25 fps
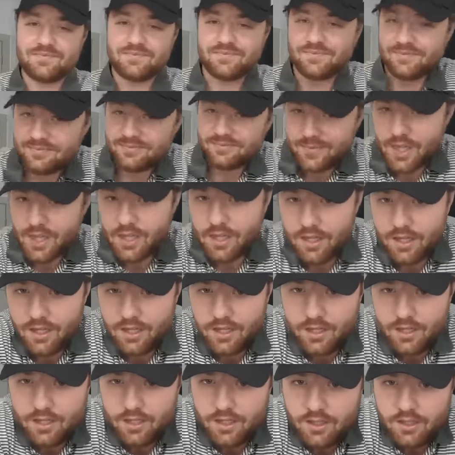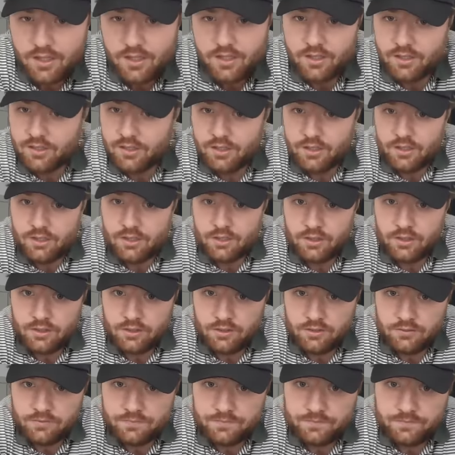First question would be
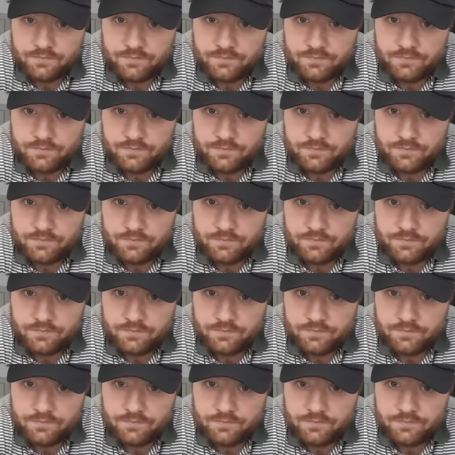if you're